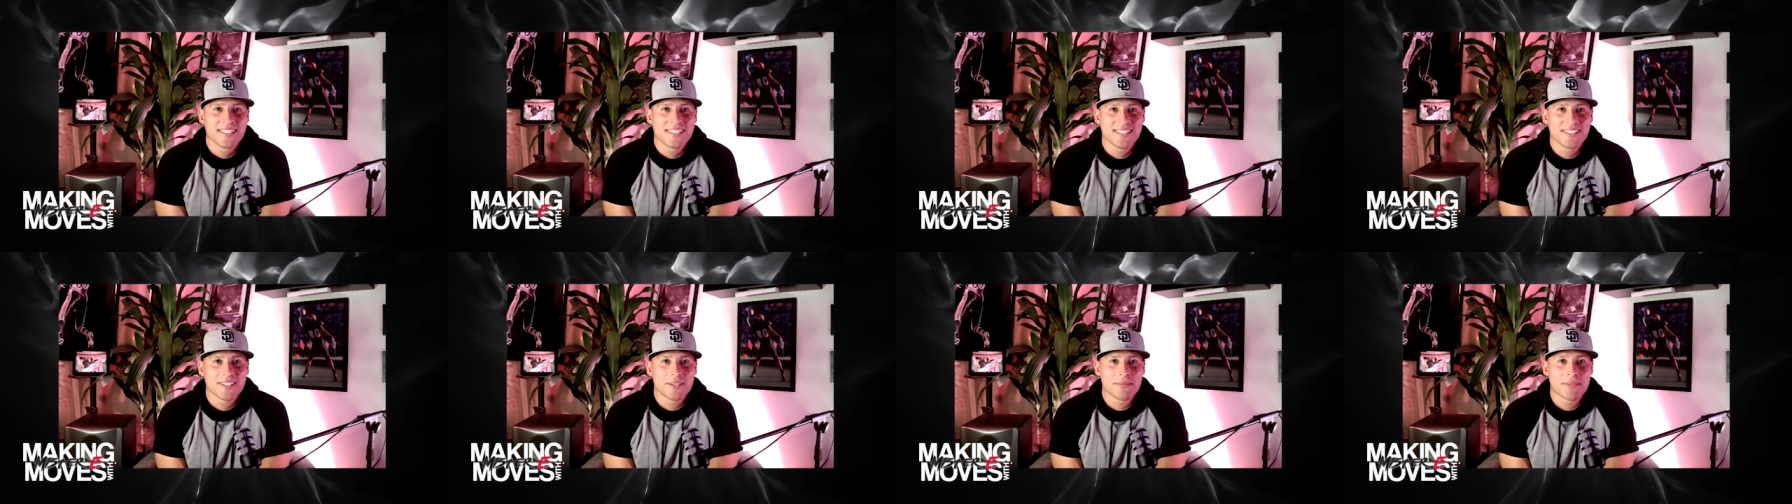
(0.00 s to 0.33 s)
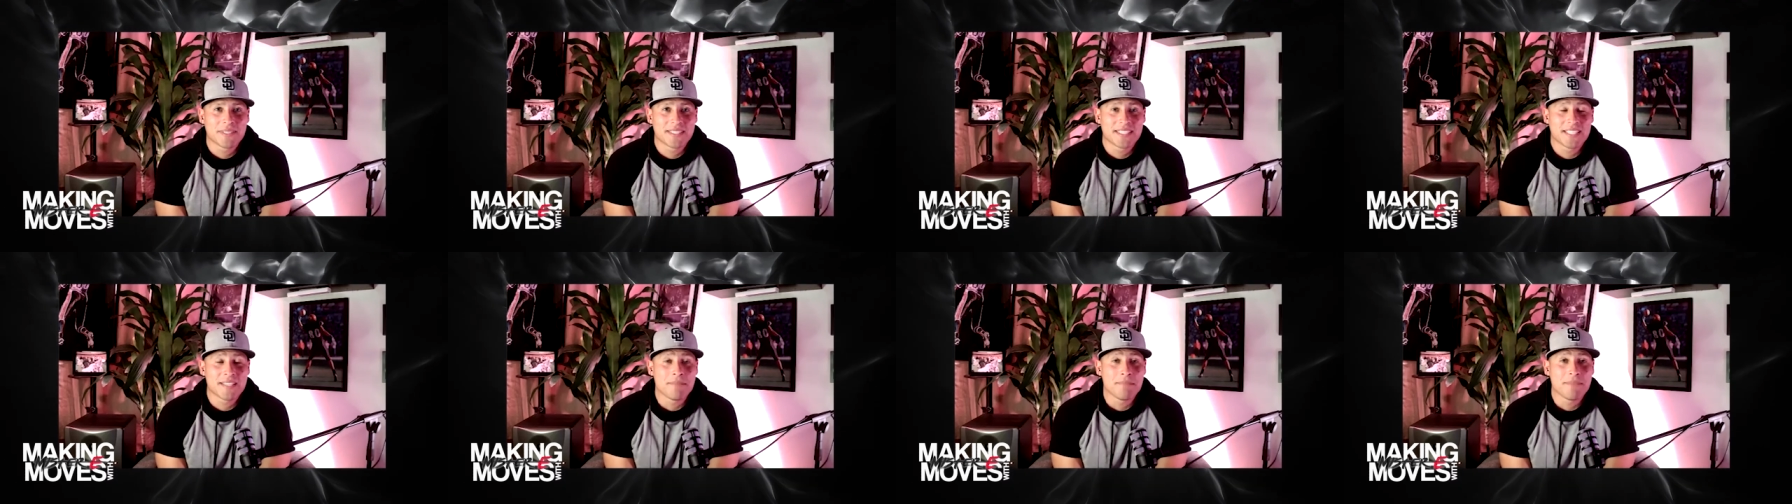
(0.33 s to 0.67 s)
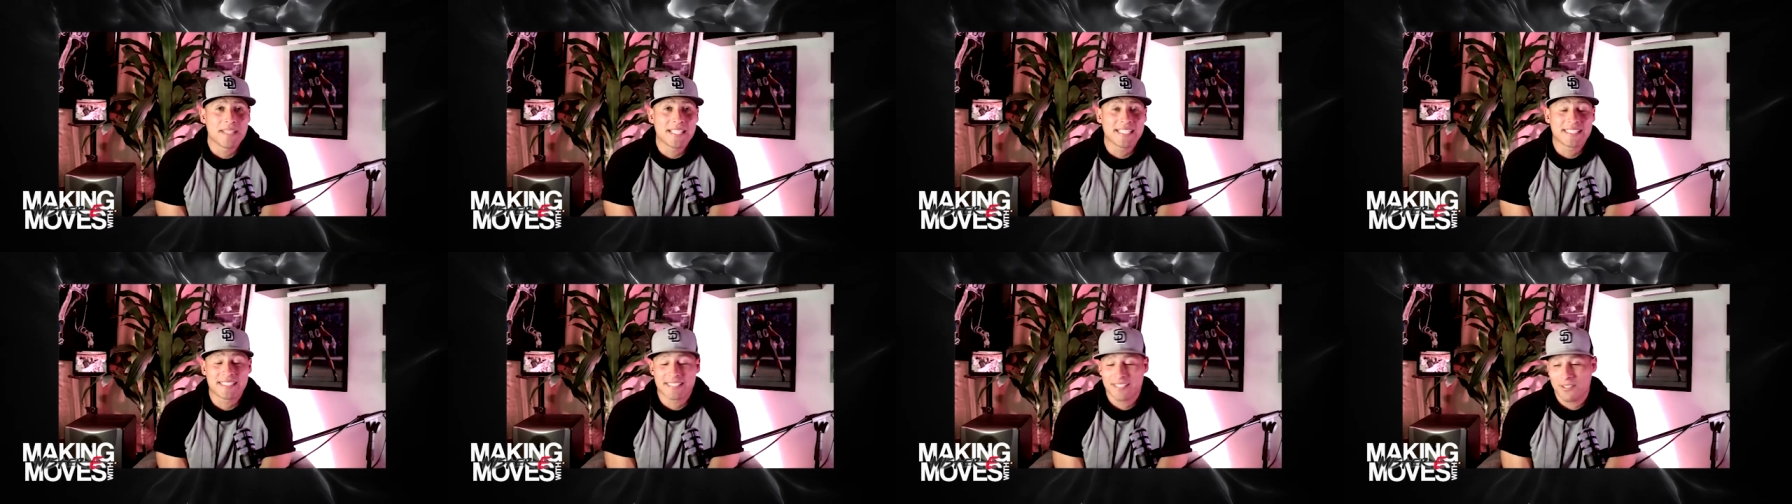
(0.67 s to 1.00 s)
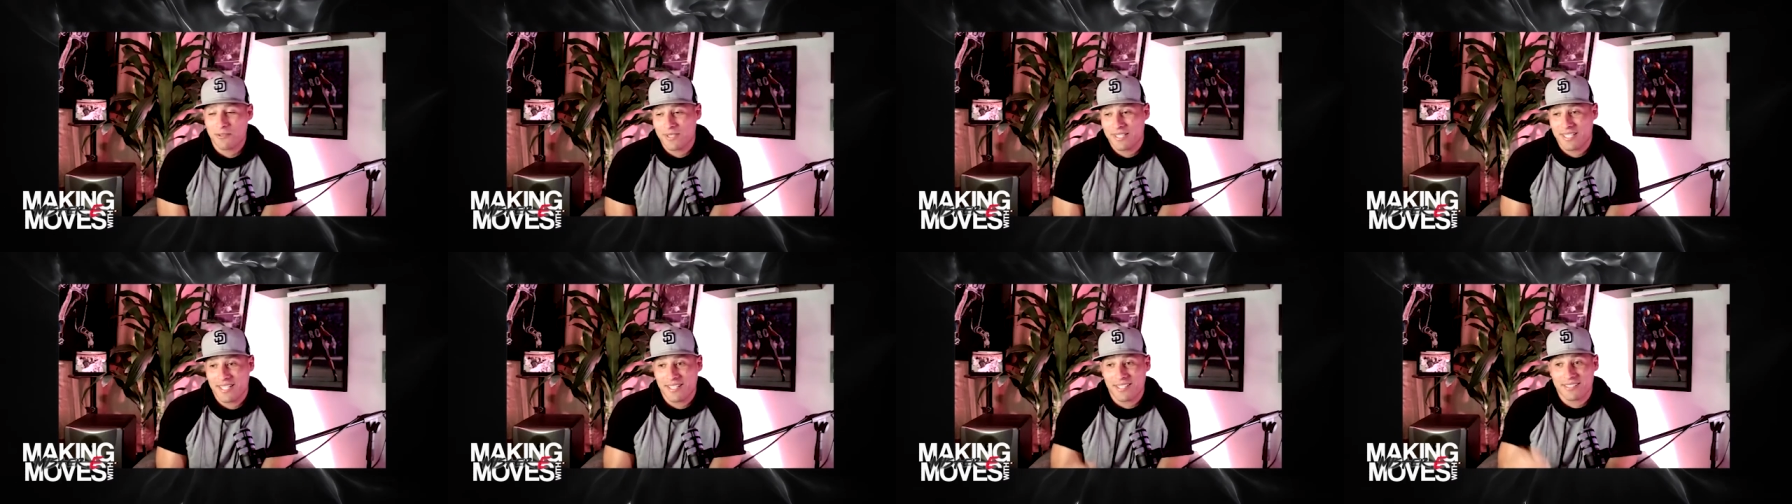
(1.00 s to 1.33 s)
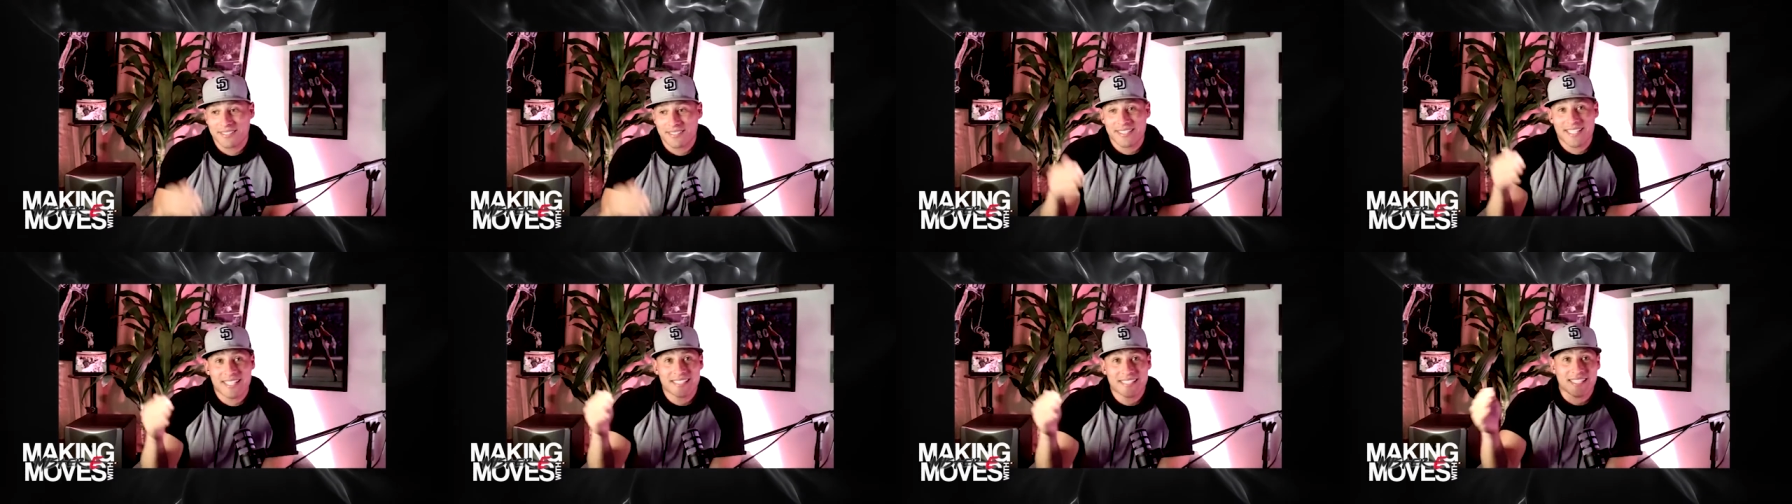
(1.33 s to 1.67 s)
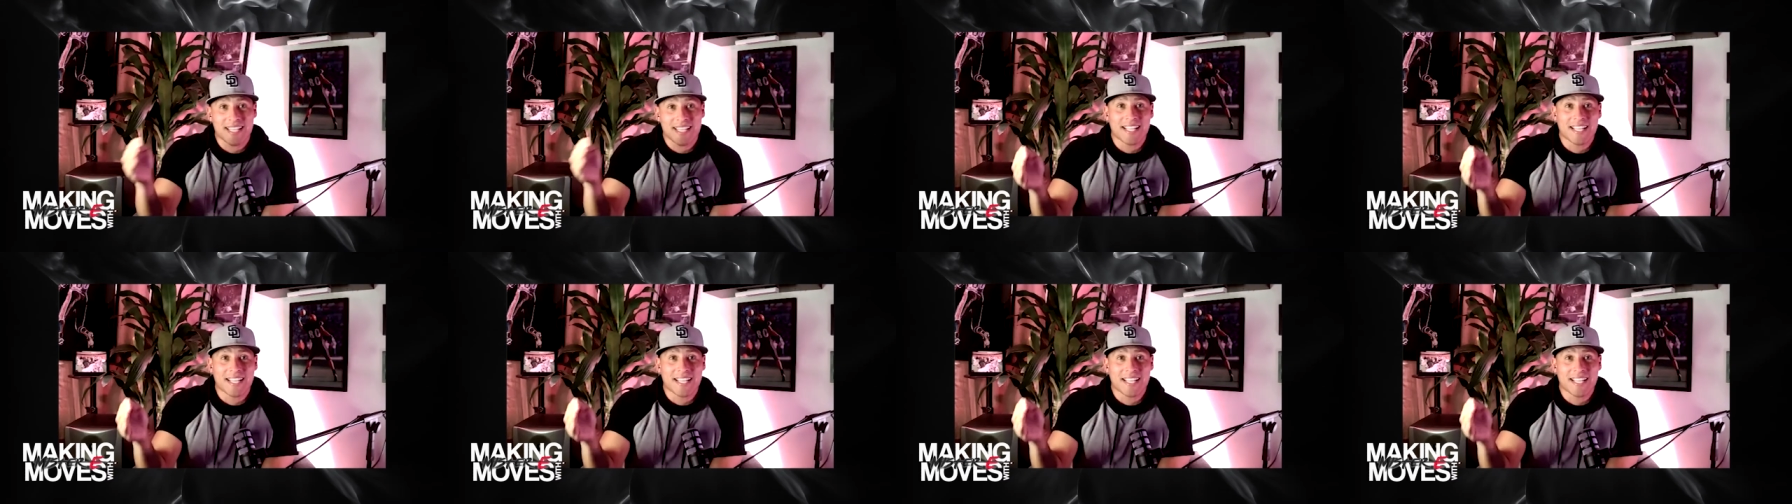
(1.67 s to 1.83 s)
you know, but then meet someone else that's